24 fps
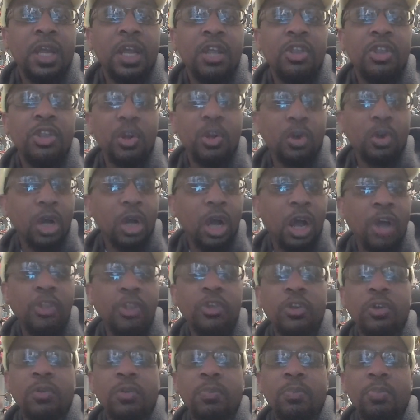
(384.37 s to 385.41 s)
There are
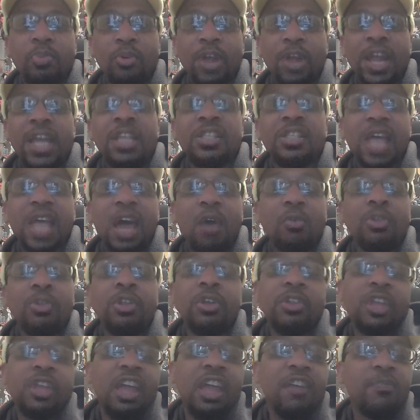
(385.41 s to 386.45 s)
other brands out
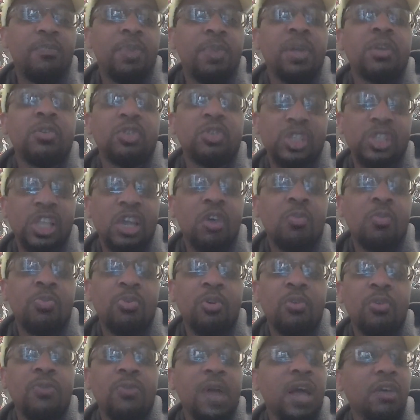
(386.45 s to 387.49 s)
there that have better sound
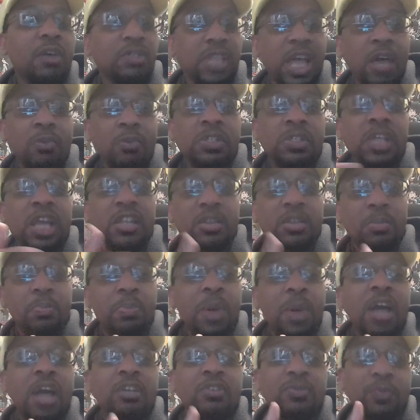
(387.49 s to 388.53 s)
profiles outside the
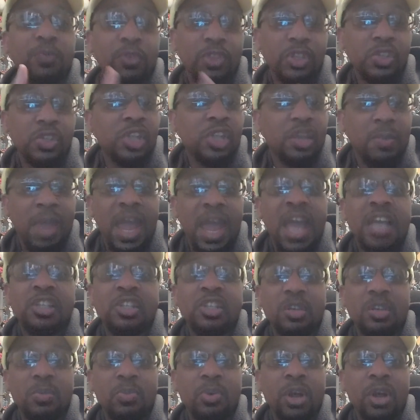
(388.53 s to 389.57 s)
box for the same
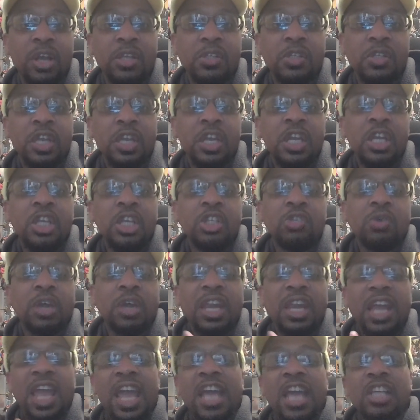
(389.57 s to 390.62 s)
asking price. So I
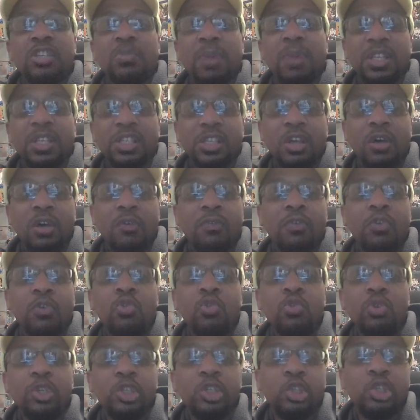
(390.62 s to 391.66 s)
got to ask myself,
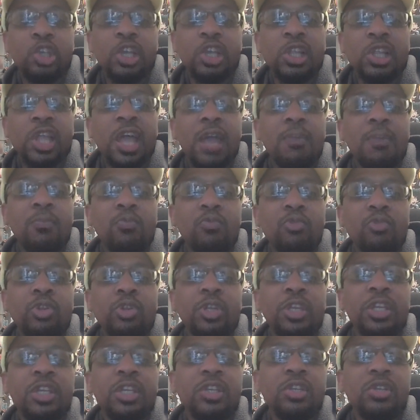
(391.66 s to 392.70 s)
who is JLAB
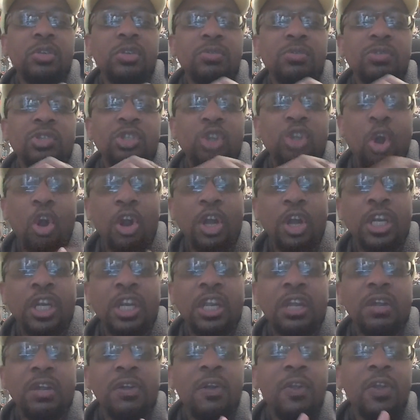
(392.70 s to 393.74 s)
really
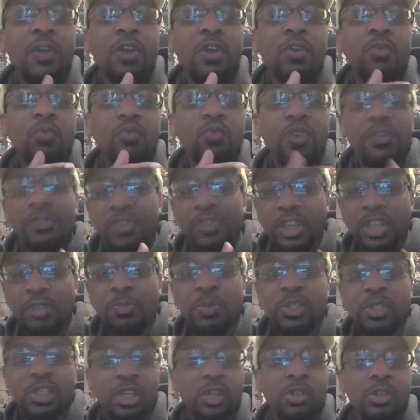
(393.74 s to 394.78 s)
targeting with this
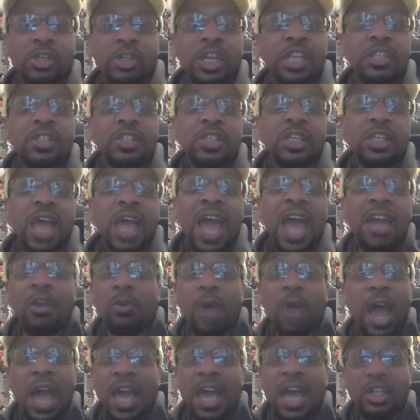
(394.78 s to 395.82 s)
particular headset? I
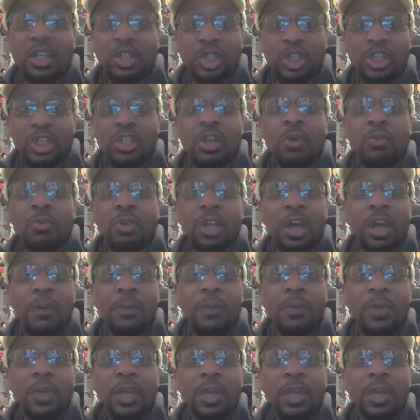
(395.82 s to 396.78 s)
honestly don't know.